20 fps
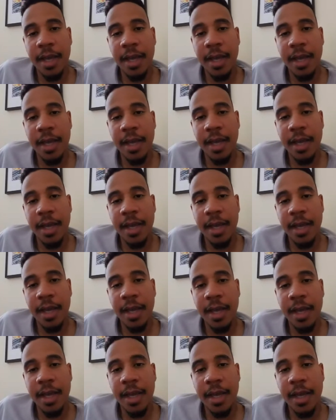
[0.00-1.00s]
Kawhi
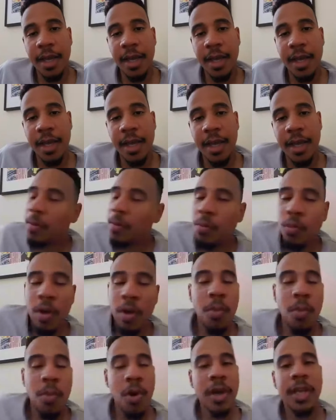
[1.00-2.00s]
Leonard,
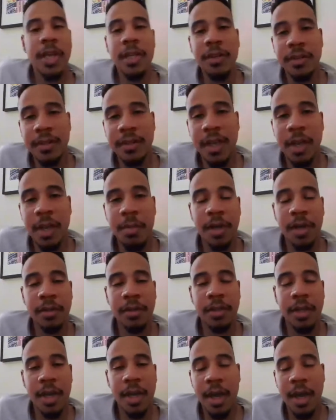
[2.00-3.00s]
what more can you say
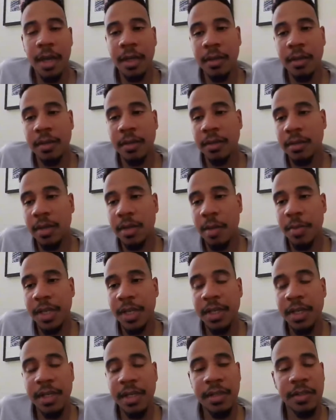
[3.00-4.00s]
about the guy? I
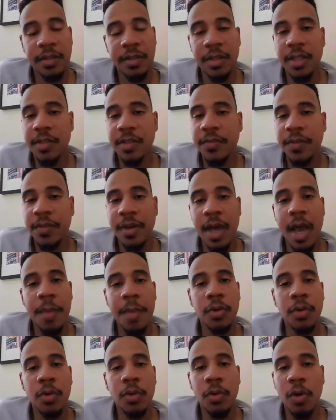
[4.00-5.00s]
mean, he's
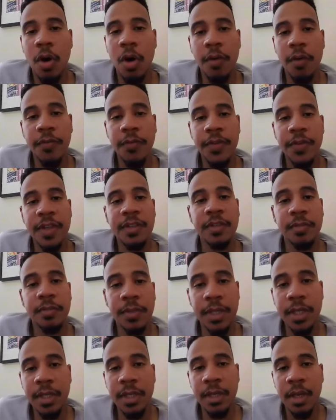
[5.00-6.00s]
phenomenal
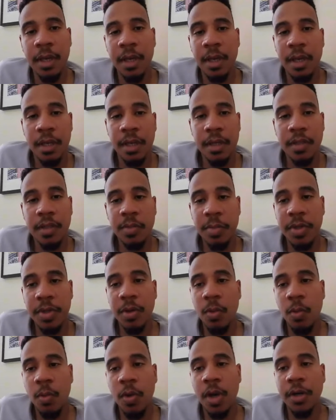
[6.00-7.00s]
offensively. It's
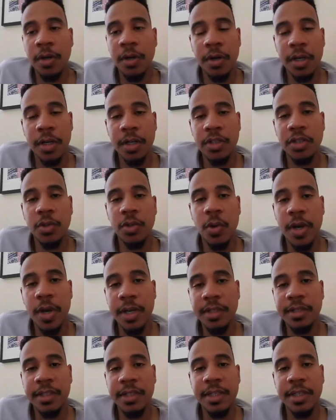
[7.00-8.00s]
been a wonder and a
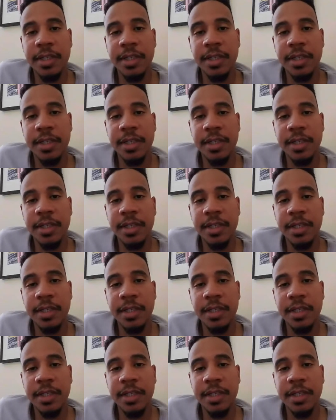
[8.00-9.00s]
joy to see his game
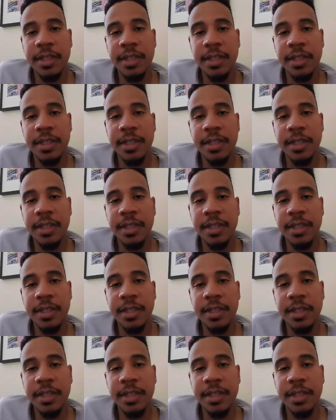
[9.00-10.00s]
develop offensively,
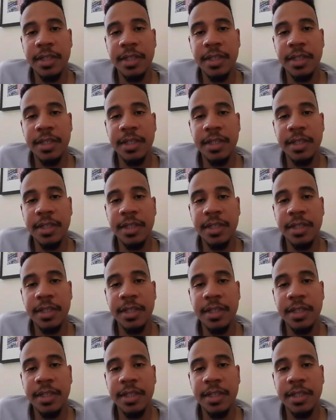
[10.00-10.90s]
but defensively,